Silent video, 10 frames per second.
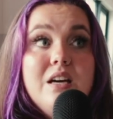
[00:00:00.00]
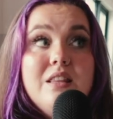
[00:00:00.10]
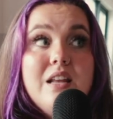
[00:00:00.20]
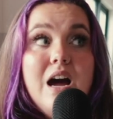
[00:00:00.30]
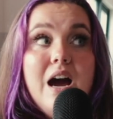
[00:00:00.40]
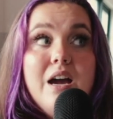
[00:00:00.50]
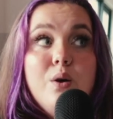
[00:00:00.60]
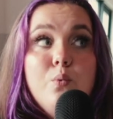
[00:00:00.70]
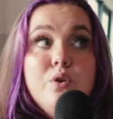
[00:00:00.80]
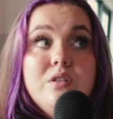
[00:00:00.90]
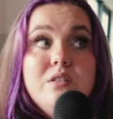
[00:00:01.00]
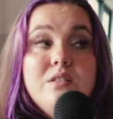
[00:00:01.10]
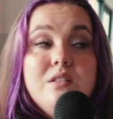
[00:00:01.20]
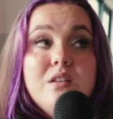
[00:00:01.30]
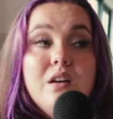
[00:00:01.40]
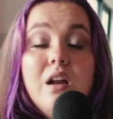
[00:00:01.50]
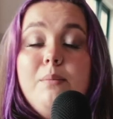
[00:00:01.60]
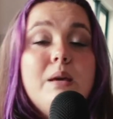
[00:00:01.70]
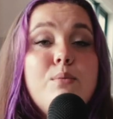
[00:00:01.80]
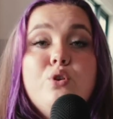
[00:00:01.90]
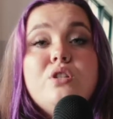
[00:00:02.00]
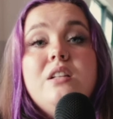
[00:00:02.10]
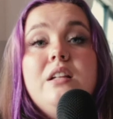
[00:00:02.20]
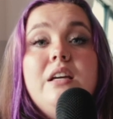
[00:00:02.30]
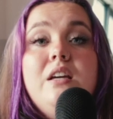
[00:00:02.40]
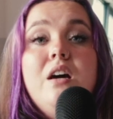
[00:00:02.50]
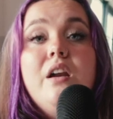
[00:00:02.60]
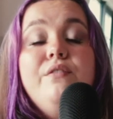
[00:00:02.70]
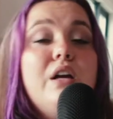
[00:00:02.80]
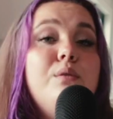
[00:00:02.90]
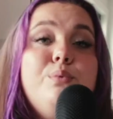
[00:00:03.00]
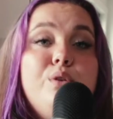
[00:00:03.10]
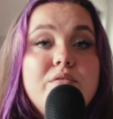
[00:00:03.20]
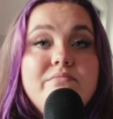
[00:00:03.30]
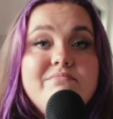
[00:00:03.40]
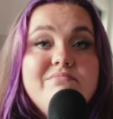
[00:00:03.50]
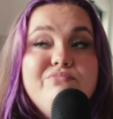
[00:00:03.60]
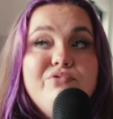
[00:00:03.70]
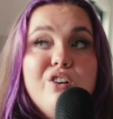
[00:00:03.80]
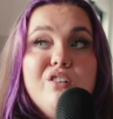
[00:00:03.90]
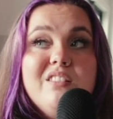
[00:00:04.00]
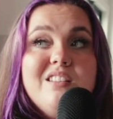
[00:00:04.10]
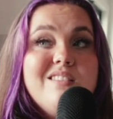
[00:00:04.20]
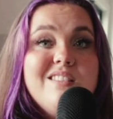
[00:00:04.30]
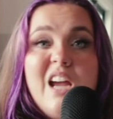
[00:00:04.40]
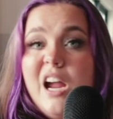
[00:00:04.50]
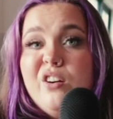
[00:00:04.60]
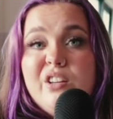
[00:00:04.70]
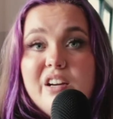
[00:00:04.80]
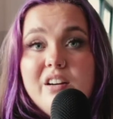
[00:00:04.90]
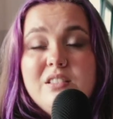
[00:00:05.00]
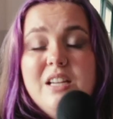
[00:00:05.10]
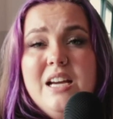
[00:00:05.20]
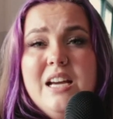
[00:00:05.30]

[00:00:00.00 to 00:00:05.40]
that I was gonna be emotionally unavailable for this entire year.